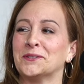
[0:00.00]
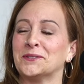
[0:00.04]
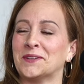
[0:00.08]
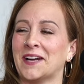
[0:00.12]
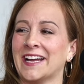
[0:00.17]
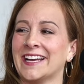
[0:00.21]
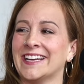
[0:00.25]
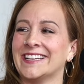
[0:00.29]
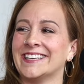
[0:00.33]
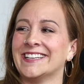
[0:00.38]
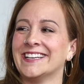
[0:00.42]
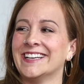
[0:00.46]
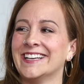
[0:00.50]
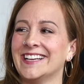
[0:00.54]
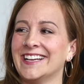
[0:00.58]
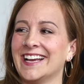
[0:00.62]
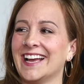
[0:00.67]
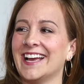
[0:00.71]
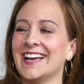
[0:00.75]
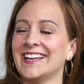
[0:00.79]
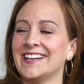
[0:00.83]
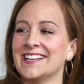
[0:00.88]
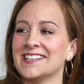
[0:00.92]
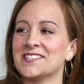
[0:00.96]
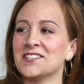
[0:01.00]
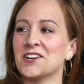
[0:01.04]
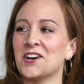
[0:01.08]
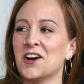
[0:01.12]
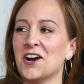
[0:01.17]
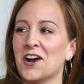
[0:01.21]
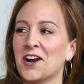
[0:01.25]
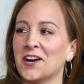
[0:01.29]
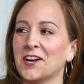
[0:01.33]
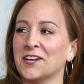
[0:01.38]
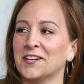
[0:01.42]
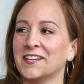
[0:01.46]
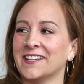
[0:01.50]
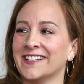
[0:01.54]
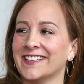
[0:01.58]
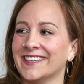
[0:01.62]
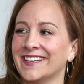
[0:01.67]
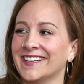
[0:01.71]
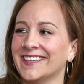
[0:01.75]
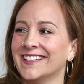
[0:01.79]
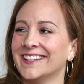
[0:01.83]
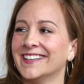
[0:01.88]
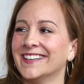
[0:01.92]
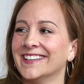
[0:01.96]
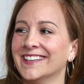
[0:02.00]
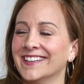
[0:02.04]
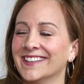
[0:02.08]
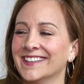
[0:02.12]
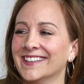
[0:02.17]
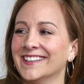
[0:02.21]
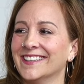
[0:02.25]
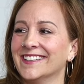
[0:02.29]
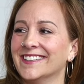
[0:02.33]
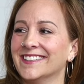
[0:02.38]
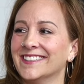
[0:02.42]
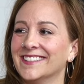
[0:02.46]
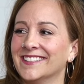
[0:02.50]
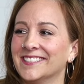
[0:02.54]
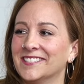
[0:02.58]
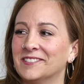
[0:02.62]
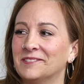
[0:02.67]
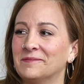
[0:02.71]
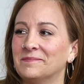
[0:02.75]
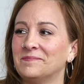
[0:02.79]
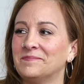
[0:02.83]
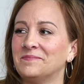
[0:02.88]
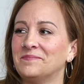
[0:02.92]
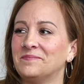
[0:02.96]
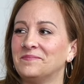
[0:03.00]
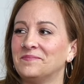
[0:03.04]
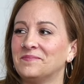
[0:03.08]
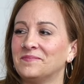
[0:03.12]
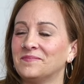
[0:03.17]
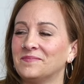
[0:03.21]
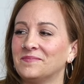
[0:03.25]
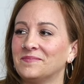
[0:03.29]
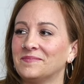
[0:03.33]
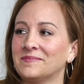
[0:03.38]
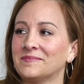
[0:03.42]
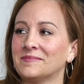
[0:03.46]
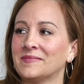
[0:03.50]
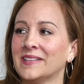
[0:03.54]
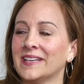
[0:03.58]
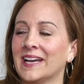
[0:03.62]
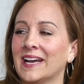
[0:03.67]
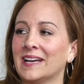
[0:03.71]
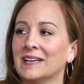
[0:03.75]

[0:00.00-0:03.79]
right? And also when you're and busy, it's hard. when you're busy doing that, buddy, you're not, yeah.